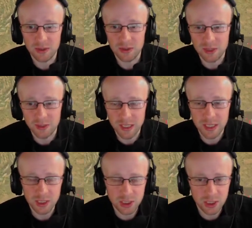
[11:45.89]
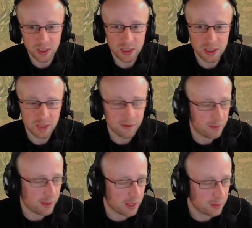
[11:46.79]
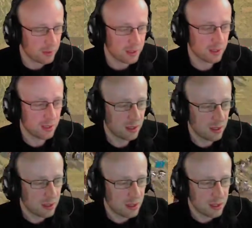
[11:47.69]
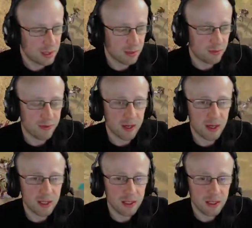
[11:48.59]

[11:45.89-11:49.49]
Of course, no cohesion check for everybody else, so we're fine.